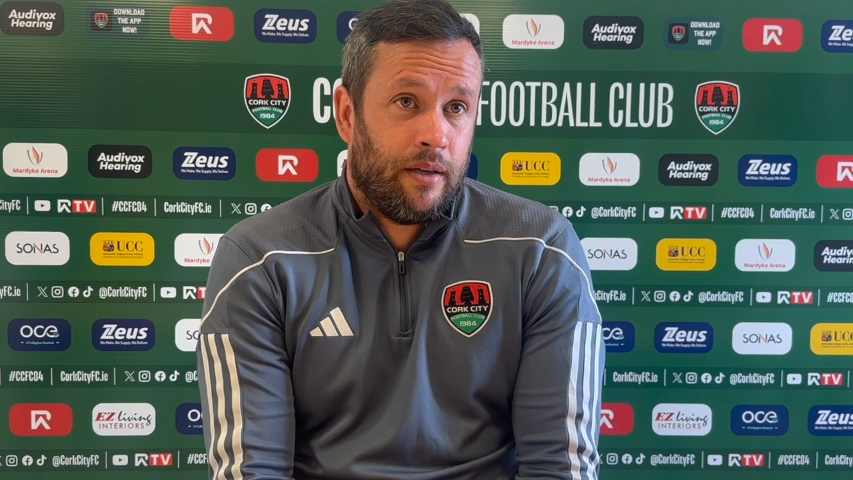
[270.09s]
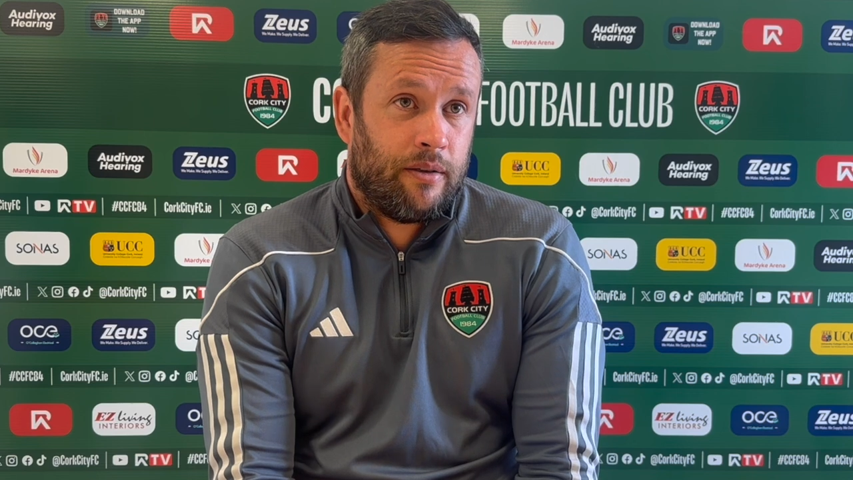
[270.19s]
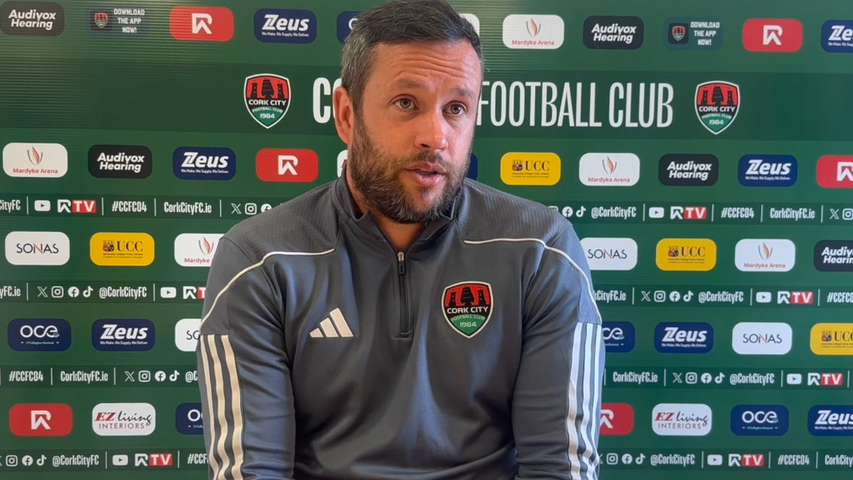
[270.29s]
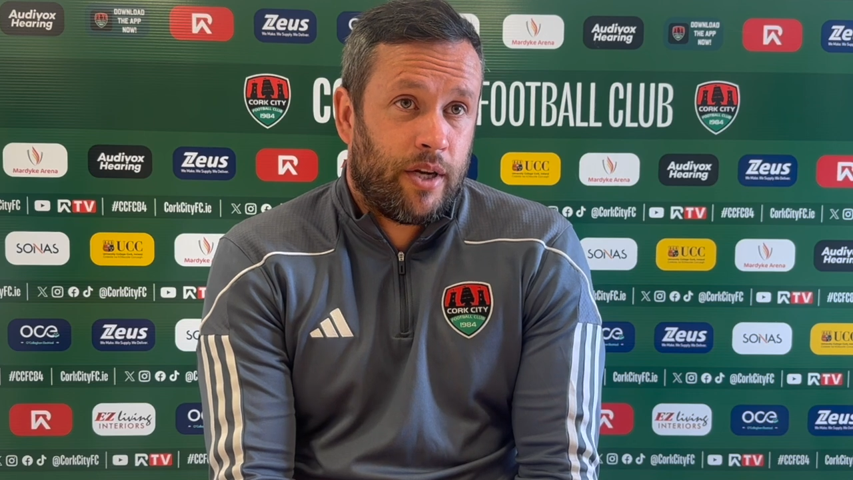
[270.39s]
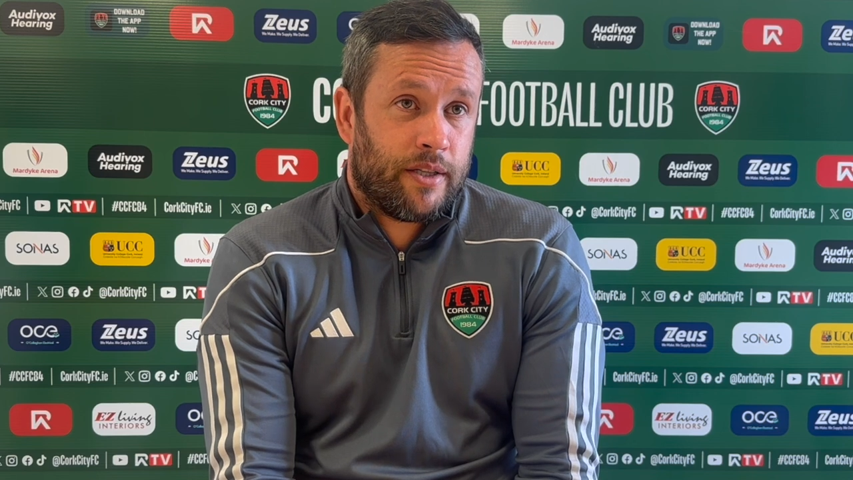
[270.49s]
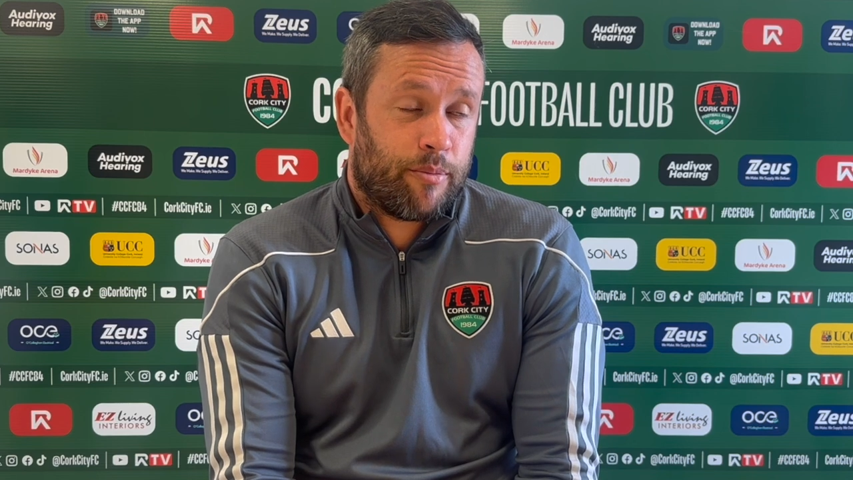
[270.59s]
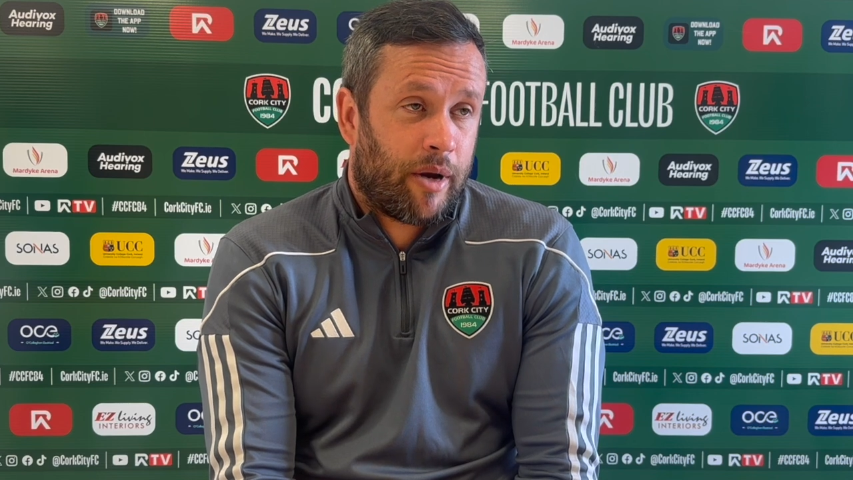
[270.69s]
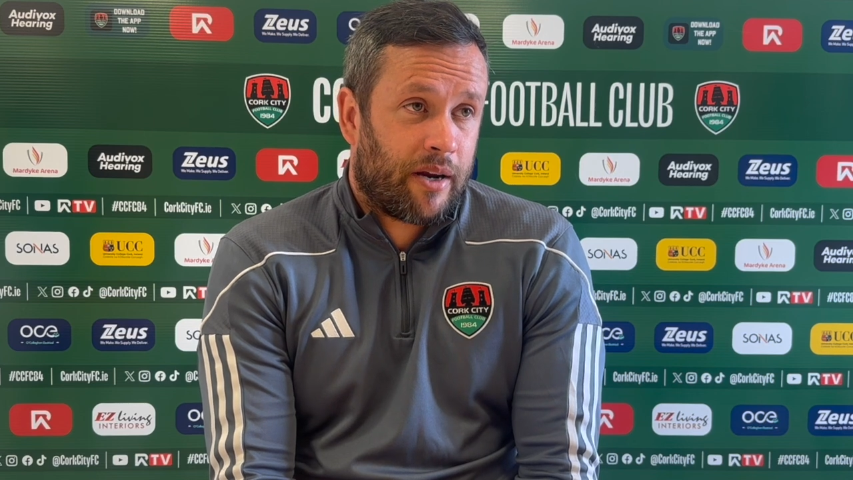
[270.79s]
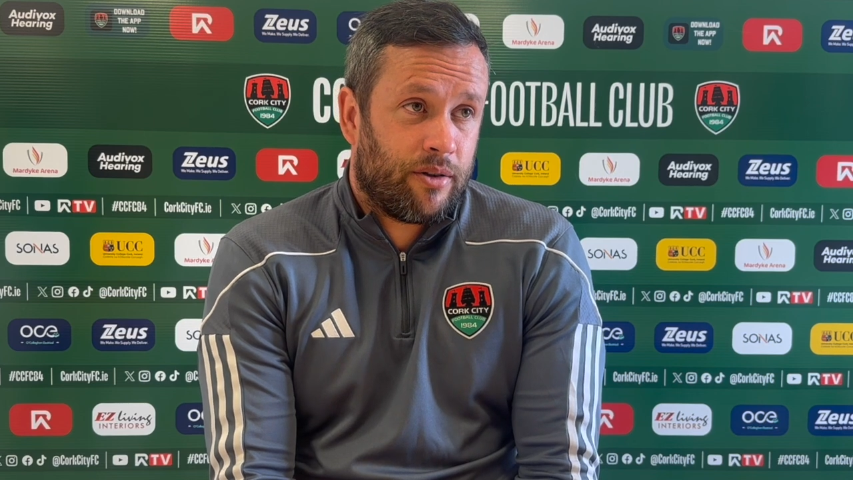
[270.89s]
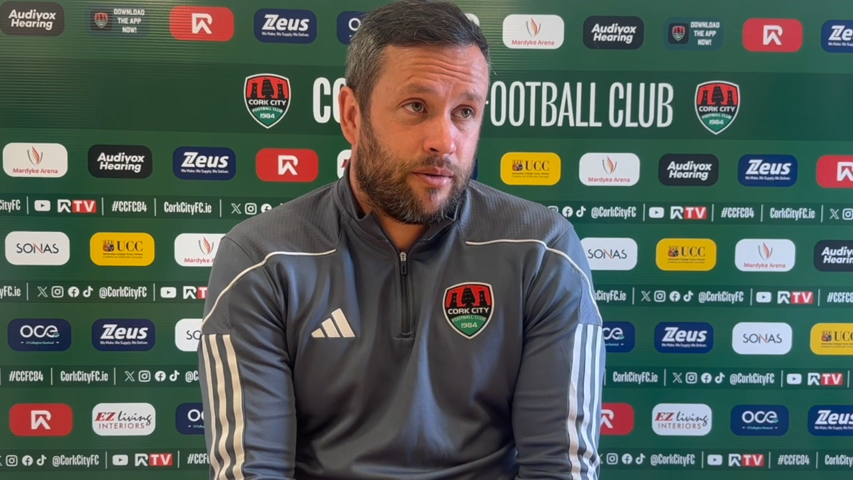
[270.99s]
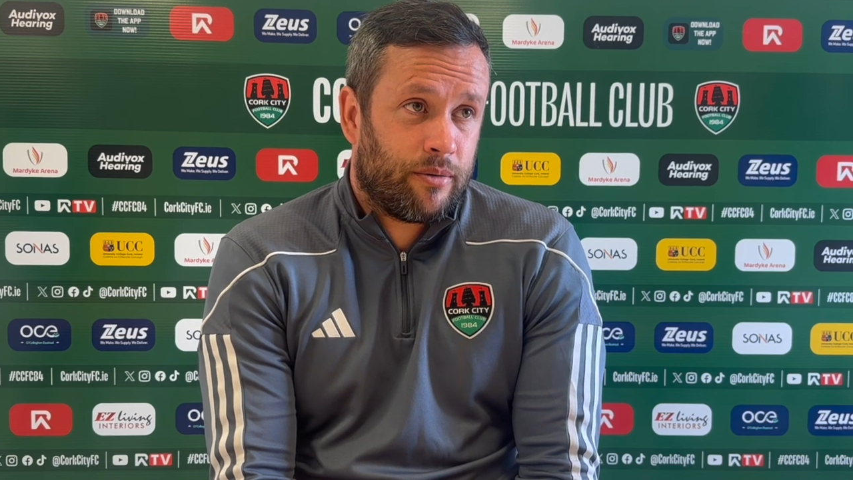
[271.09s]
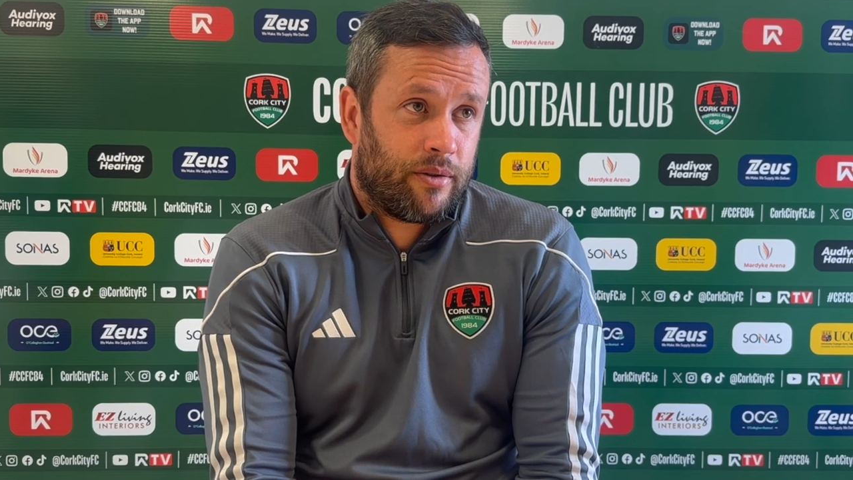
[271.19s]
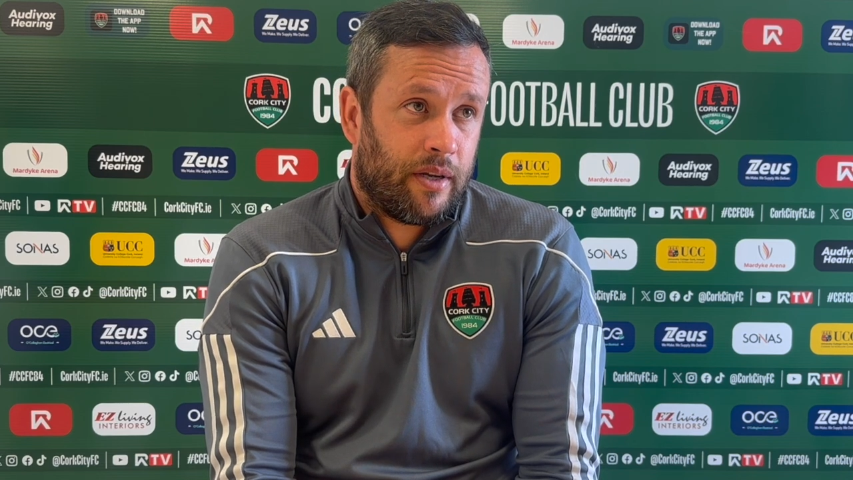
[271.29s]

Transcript: the chasing pack don't,